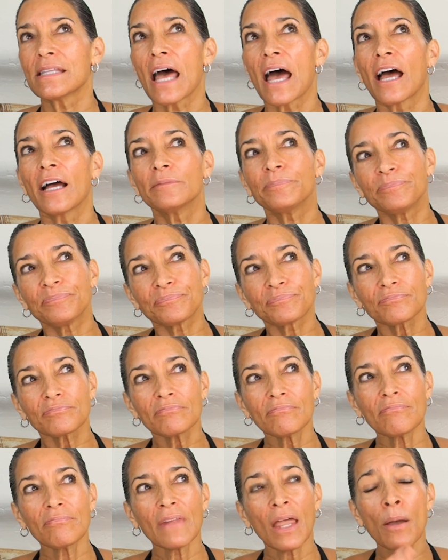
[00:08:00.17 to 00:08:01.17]
that
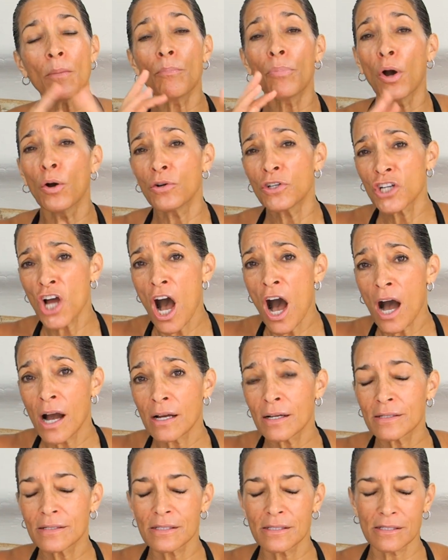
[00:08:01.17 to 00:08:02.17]

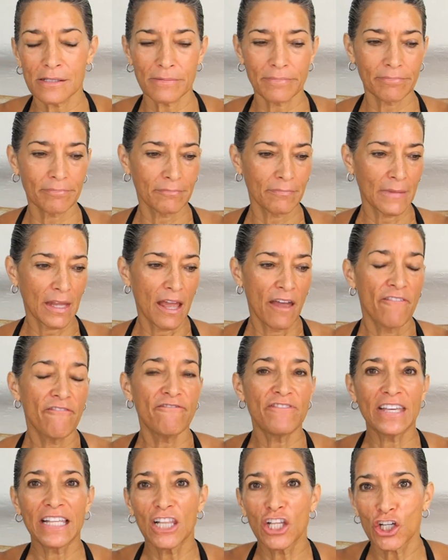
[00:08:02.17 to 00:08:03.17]
Botox,
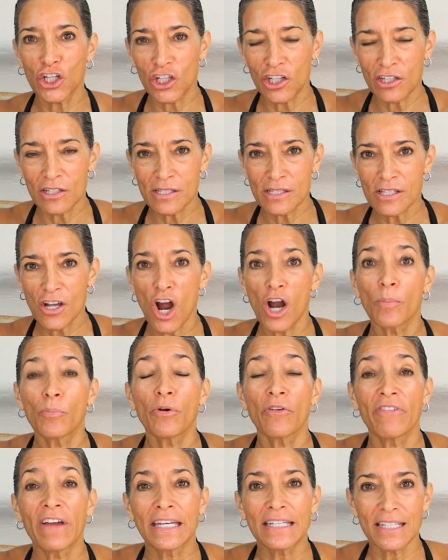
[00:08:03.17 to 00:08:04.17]
fillers are
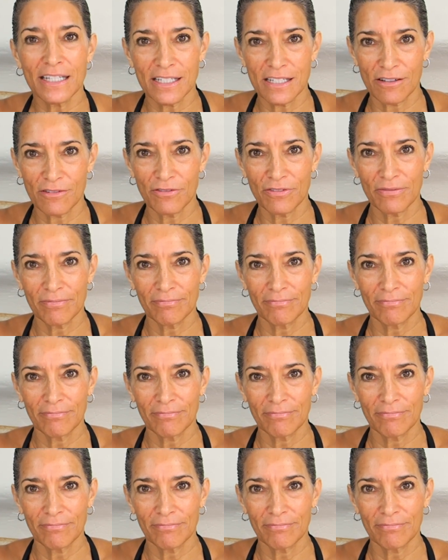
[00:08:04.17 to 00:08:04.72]
preventative.